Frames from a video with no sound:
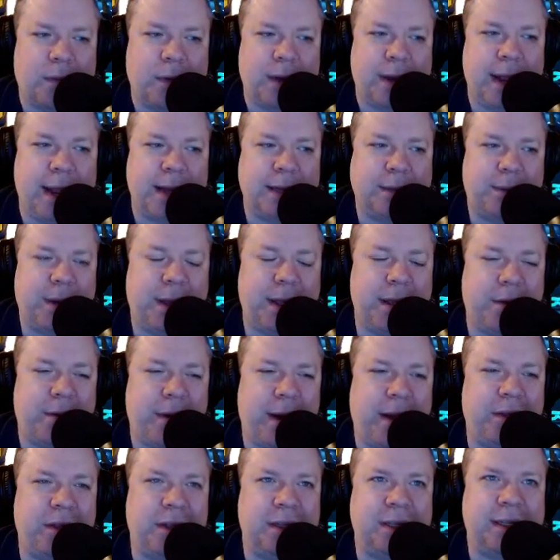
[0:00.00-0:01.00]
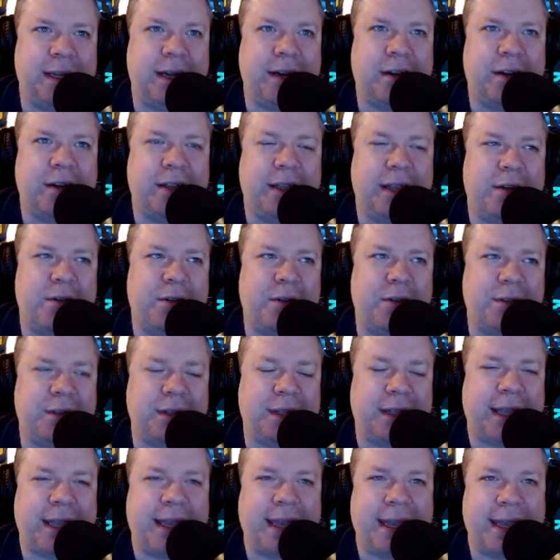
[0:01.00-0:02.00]
Yeah, it's probably around this era they were
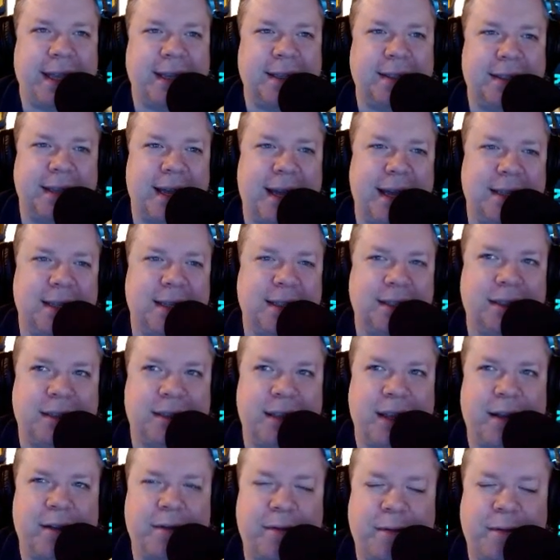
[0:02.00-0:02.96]
using the king size and stuff.